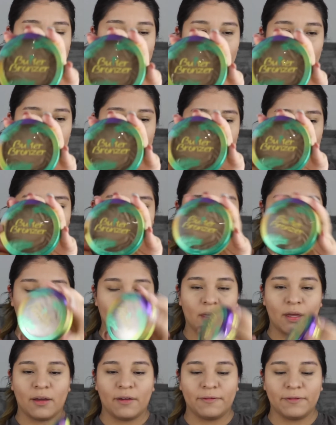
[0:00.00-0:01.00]
to be using
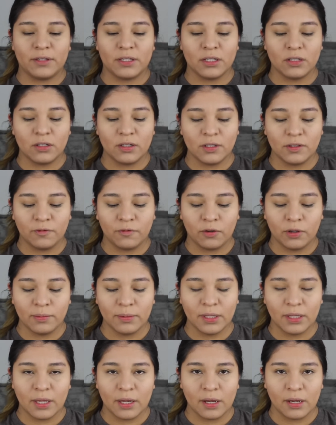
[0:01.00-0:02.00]
the Physicians
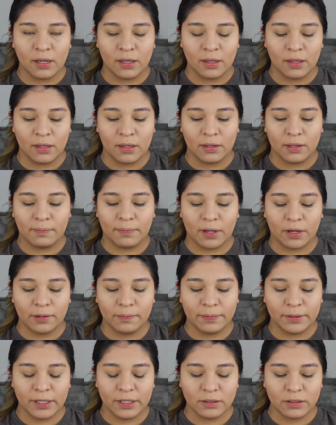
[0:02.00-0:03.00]
Formula, the
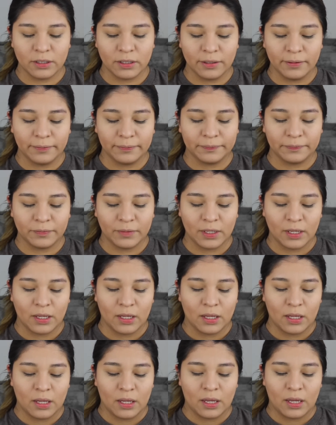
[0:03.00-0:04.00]
Butter Bronzer.
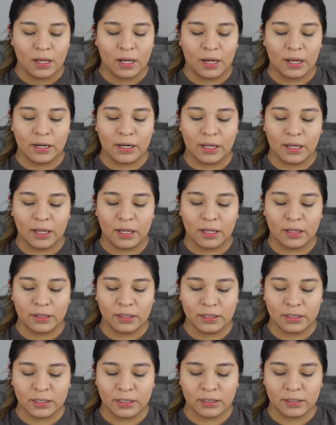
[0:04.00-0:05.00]
And then
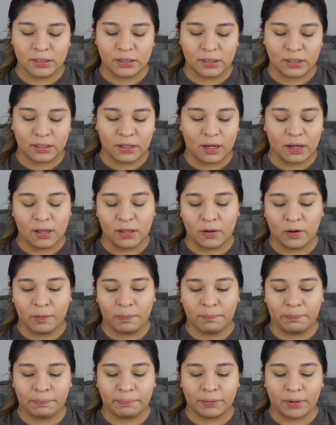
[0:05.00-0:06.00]
this is in the
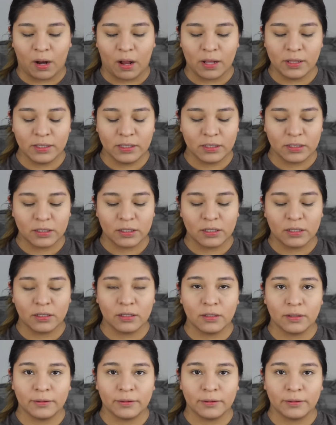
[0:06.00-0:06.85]
color Bronzed.